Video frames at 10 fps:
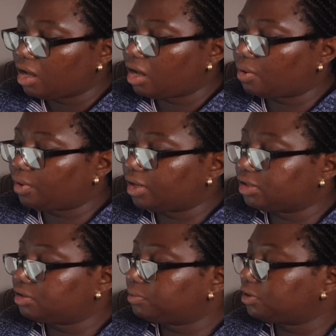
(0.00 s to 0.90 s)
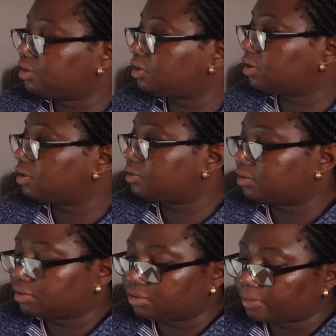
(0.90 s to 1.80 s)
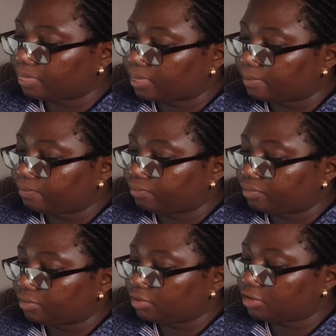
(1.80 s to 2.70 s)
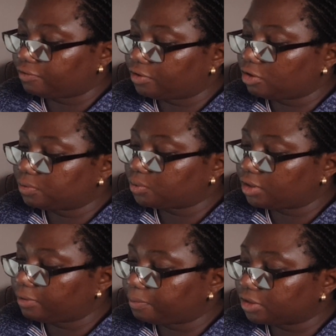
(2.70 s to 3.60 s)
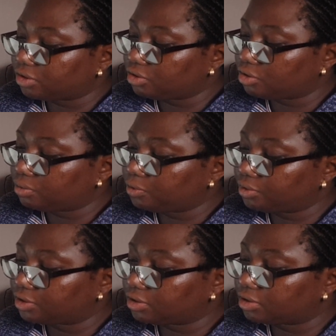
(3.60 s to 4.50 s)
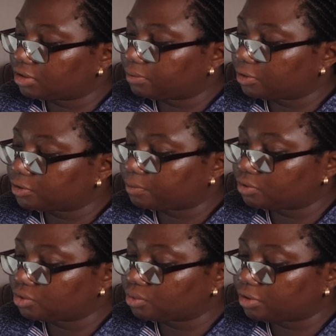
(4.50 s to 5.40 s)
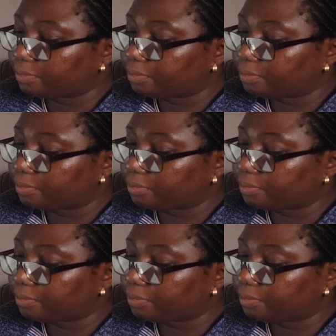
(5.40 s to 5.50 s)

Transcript: Acquired immunity develops when a person's immune system responds to a